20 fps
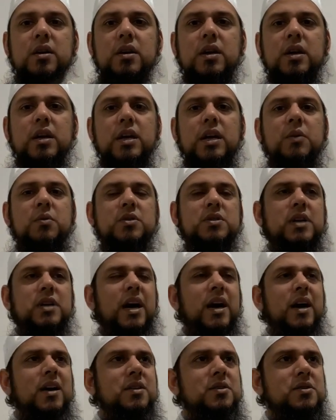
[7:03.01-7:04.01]
he was
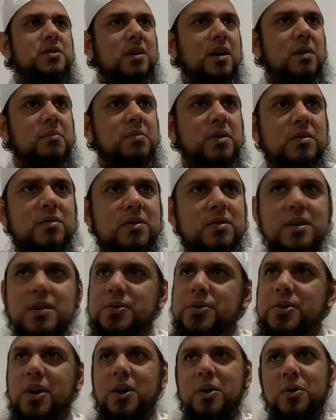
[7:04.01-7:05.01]
asked about the
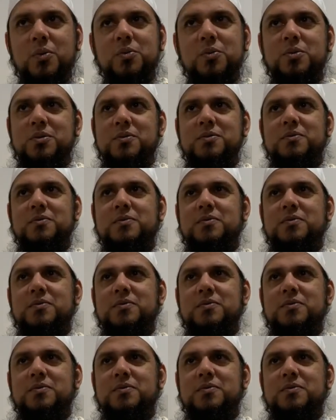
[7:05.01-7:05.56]
ta'un.